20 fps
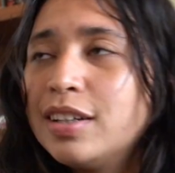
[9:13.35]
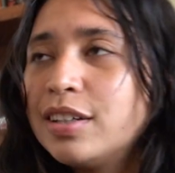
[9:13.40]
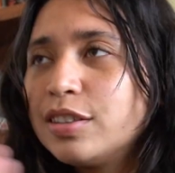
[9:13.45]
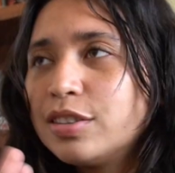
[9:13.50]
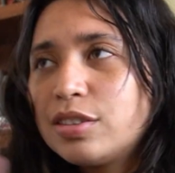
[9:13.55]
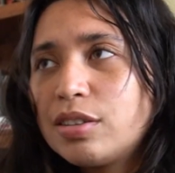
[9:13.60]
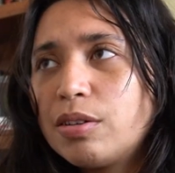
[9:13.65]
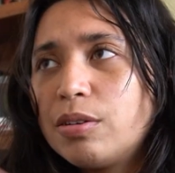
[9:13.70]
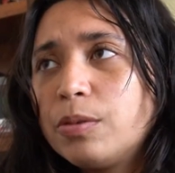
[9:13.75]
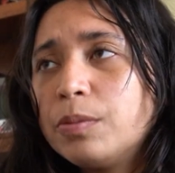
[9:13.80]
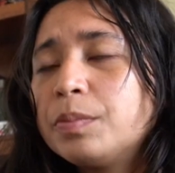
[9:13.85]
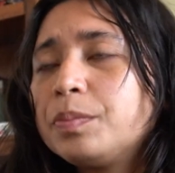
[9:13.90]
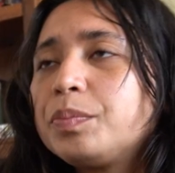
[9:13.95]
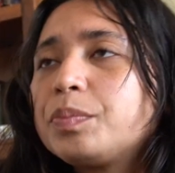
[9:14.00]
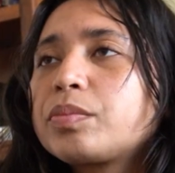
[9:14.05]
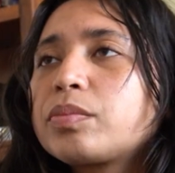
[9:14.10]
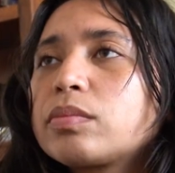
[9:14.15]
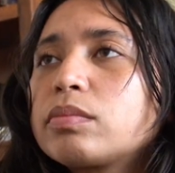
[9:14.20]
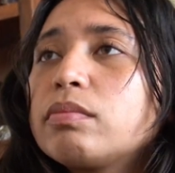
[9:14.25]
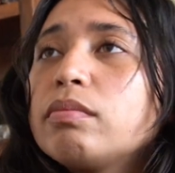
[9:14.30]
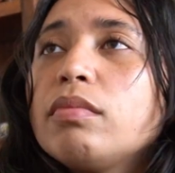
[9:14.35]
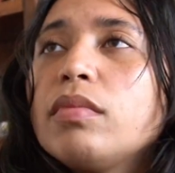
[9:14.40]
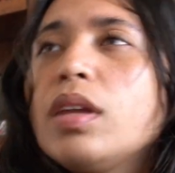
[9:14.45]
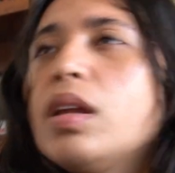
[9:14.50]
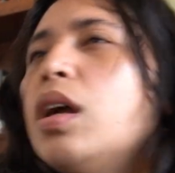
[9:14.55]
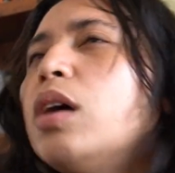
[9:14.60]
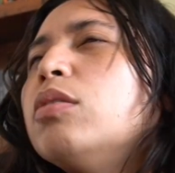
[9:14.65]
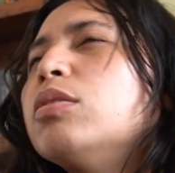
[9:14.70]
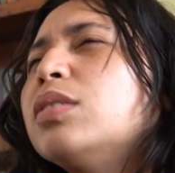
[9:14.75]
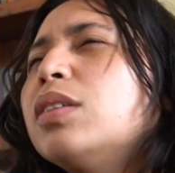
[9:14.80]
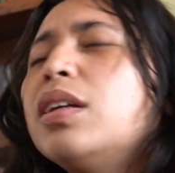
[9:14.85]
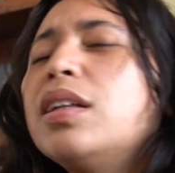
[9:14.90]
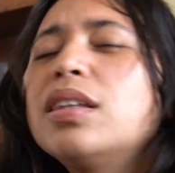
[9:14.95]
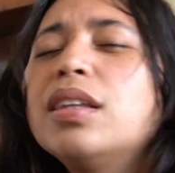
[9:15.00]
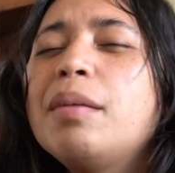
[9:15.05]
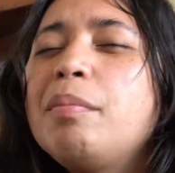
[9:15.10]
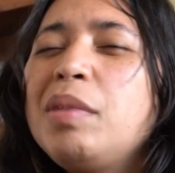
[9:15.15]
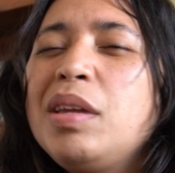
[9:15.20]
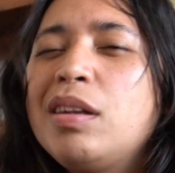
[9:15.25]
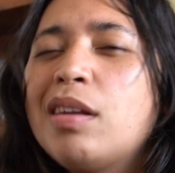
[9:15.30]
So I was like,
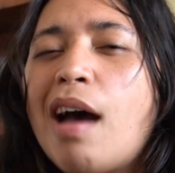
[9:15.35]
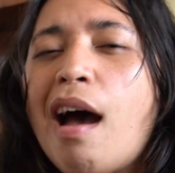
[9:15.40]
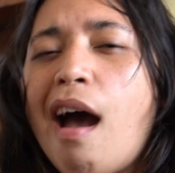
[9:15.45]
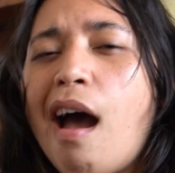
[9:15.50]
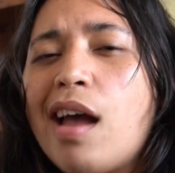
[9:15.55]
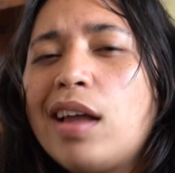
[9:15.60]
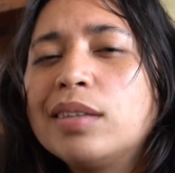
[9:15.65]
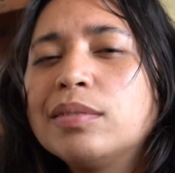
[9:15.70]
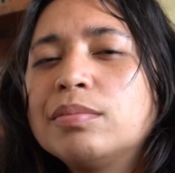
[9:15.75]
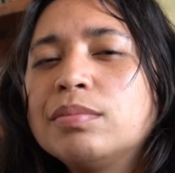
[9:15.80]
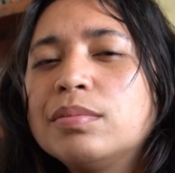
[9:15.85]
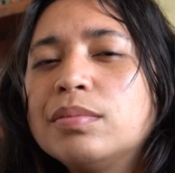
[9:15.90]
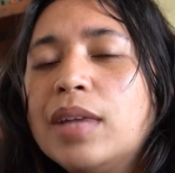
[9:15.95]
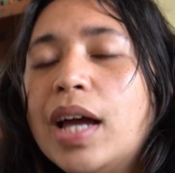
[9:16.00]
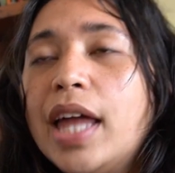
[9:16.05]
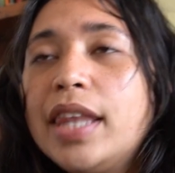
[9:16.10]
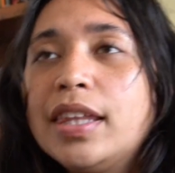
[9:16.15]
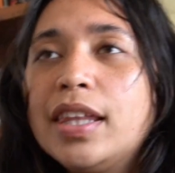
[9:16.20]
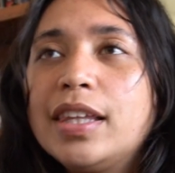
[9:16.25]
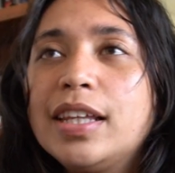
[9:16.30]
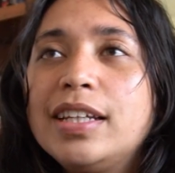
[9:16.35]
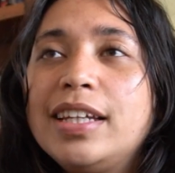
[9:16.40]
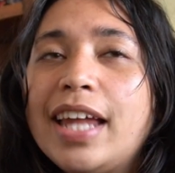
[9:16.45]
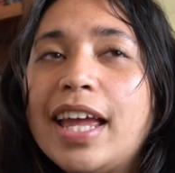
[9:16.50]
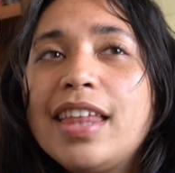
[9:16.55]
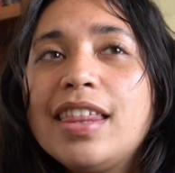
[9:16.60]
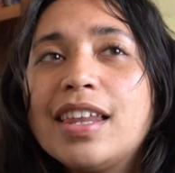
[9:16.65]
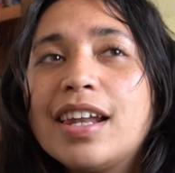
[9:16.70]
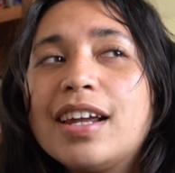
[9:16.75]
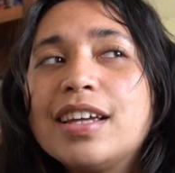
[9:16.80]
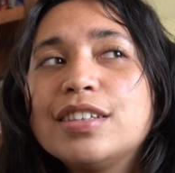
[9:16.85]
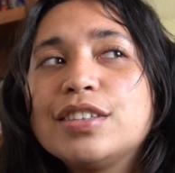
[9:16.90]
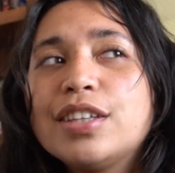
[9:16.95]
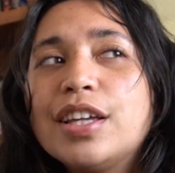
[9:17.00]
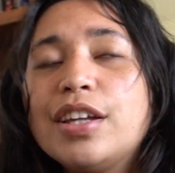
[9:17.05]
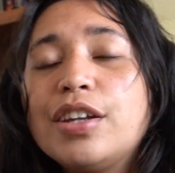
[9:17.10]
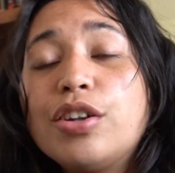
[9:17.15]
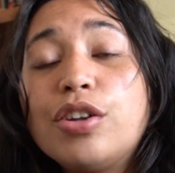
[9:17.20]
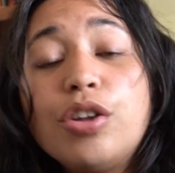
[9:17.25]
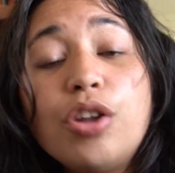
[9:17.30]
let me not. And then the day that I
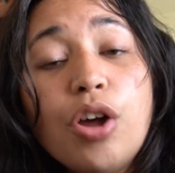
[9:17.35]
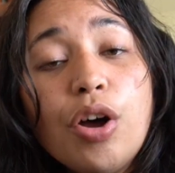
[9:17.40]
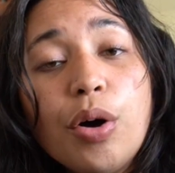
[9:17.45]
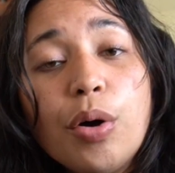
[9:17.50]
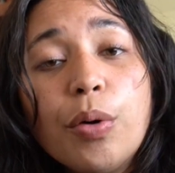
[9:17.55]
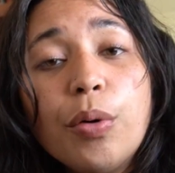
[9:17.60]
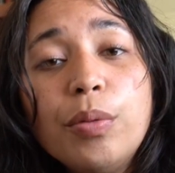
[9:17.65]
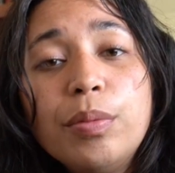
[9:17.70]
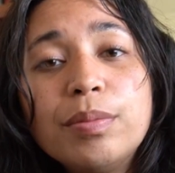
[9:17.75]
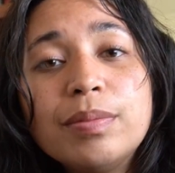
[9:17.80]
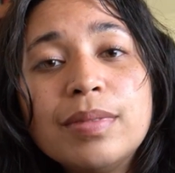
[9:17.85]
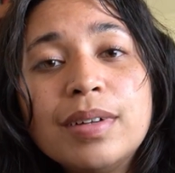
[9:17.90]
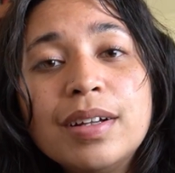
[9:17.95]
said no,